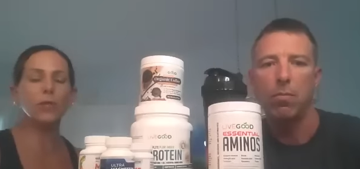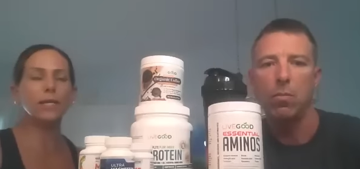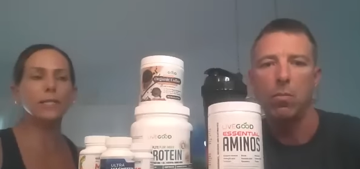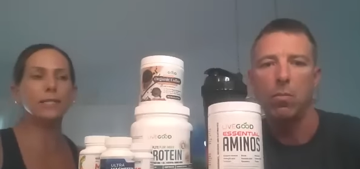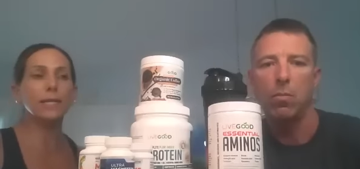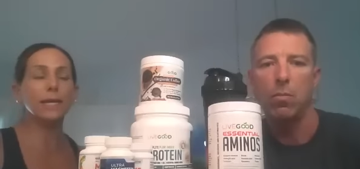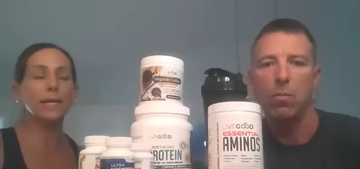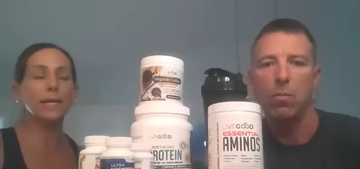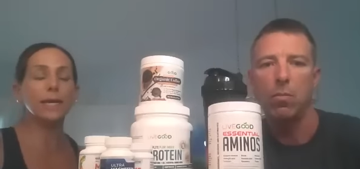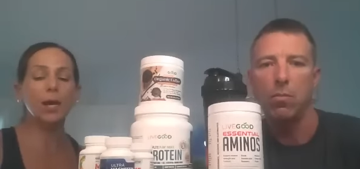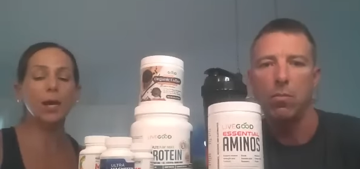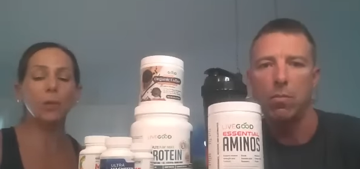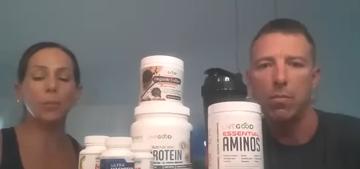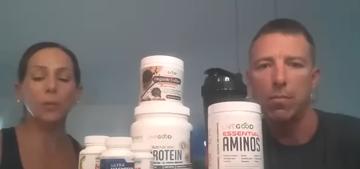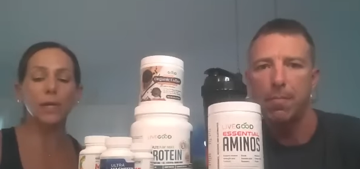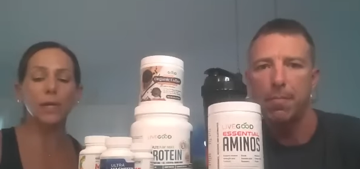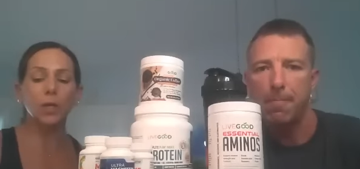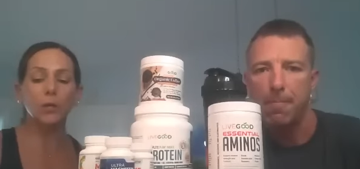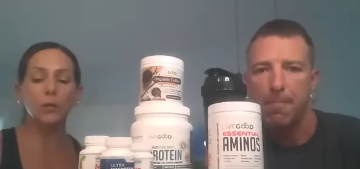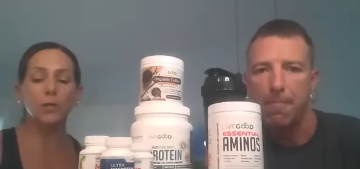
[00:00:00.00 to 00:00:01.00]
Speaker 1: things that can help
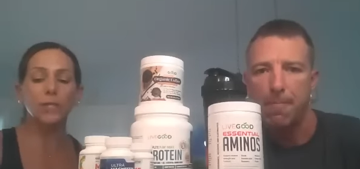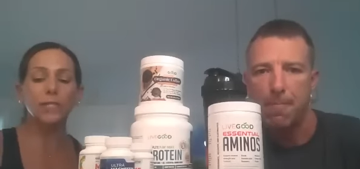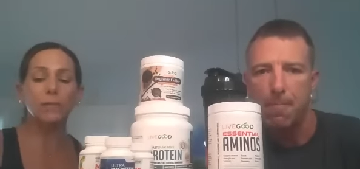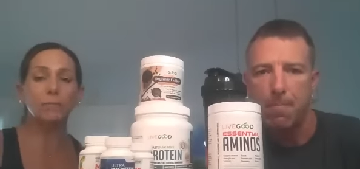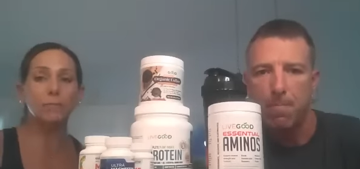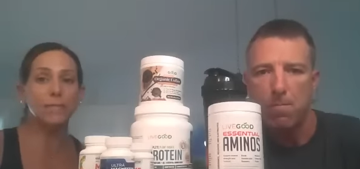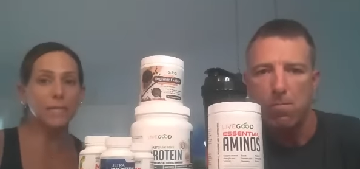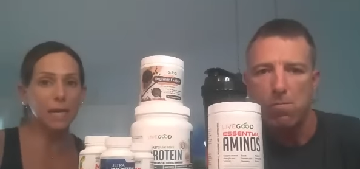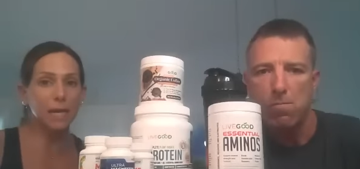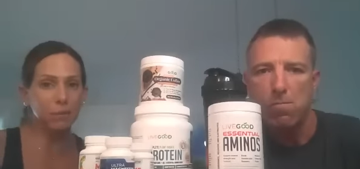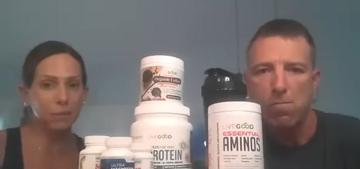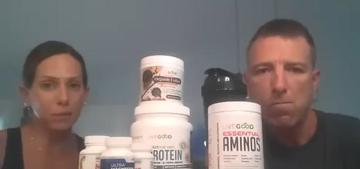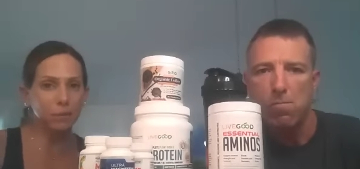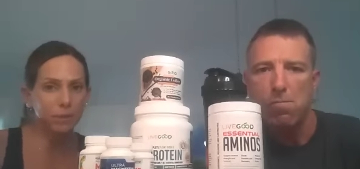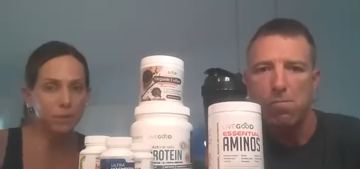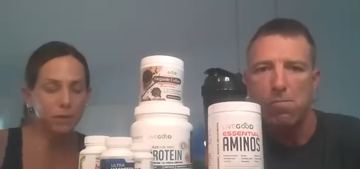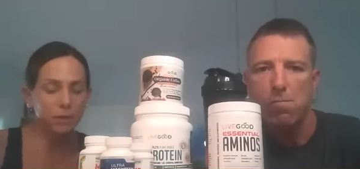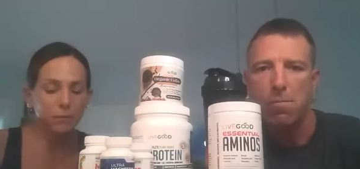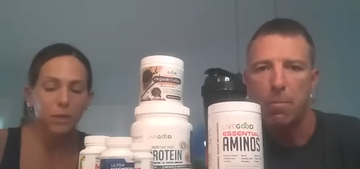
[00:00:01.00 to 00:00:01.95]
increase metabolism.